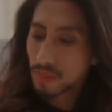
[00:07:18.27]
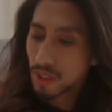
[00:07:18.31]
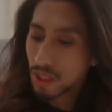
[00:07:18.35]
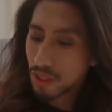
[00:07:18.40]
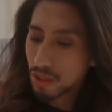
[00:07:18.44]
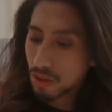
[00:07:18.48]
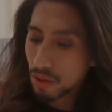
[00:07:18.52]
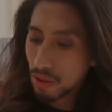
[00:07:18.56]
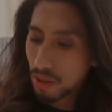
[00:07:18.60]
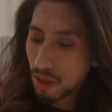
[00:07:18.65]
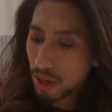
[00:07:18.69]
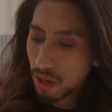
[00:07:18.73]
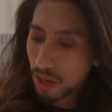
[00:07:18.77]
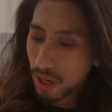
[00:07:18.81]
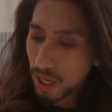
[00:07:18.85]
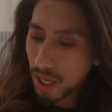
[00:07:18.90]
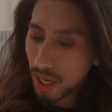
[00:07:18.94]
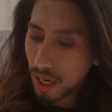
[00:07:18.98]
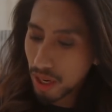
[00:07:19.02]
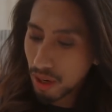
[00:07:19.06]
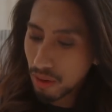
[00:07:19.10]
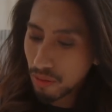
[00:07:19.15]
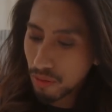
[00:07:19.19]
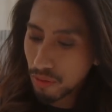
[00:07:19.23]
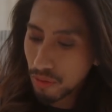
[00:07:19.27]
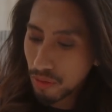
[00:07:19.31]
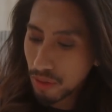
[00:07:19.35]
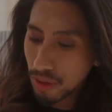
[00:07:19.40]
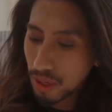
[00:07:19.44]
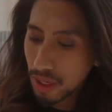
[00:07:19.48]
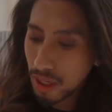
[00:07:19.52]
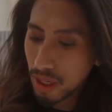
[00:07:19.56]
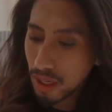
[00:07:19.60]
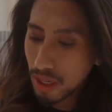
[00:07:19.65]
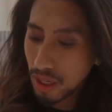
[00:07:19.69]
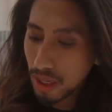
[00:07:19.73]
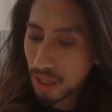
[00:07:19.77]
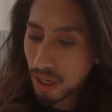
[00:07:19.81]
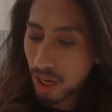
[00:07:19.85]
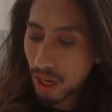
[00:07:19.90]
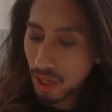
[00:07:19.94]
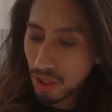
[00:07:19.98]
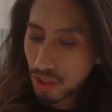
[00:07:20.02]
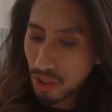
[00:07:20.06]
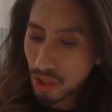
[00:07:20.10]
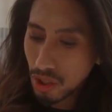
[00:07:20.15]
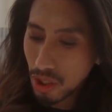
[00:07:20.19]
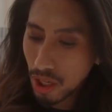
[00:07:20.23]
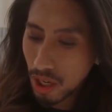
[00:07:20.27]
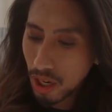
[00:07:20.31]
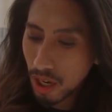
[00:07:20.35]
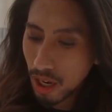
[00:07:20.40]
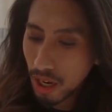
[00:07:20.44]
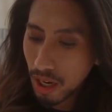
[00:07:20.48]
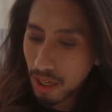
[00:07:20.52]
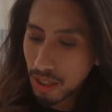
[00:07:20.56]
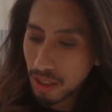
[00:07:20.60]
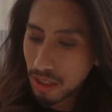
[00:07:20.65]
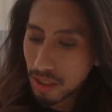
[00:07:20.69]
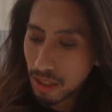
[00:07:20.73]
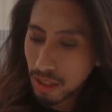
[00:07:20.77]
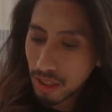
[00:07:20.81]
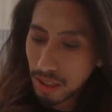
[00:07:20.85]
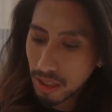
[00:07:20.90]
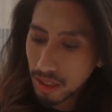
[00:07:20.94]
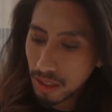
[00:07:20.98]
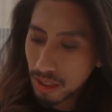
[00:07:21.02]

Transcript: So they're carefree, nonchalant,